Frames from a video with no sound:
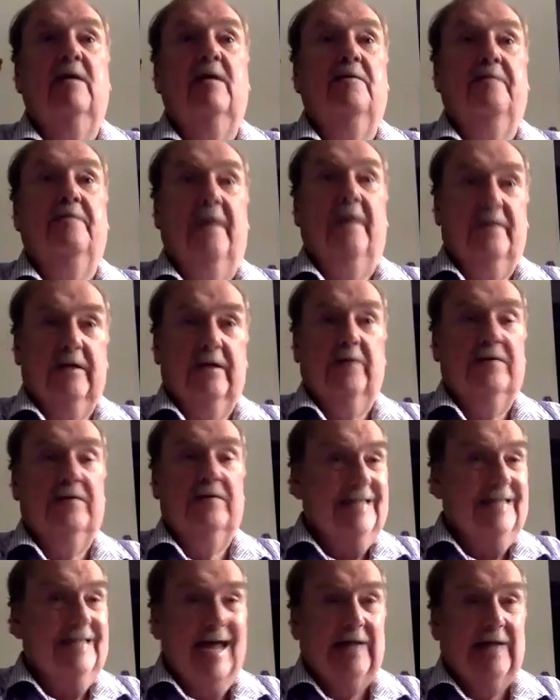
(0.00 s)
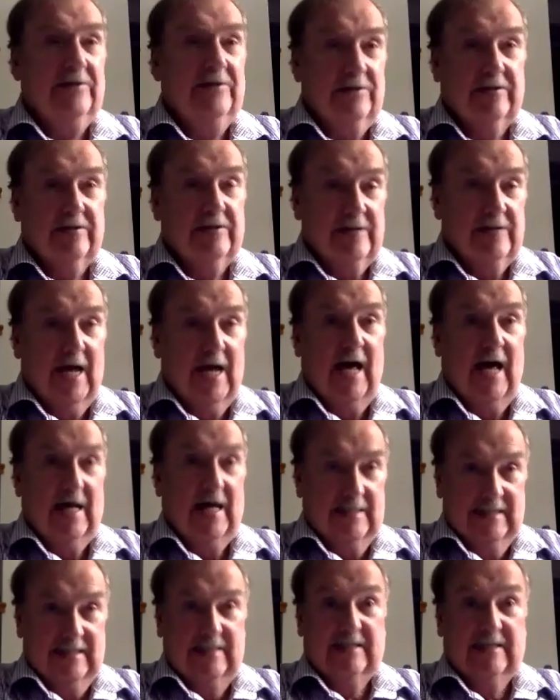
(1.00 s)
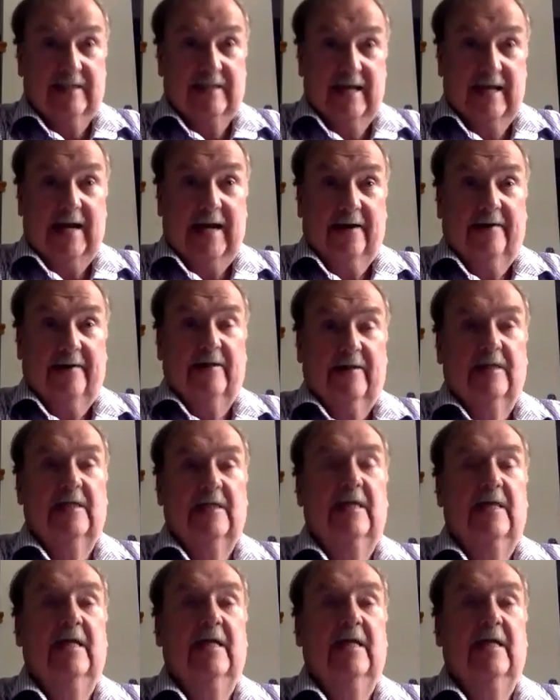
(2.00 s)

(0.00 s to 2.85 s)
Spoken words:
Whether you intended it or not, it's there.